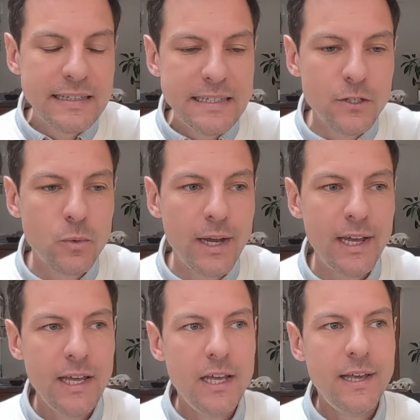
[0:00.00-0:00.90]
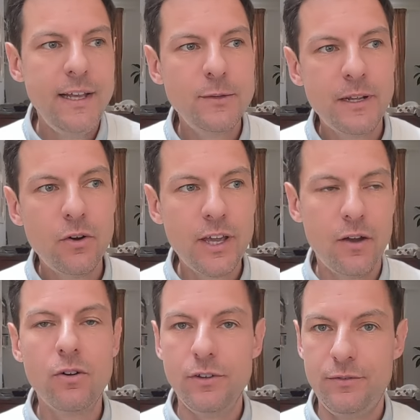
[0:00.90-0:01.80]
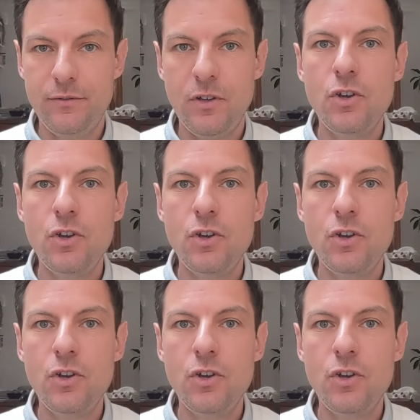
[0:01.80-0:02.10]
this way. It's about, okay, hold on.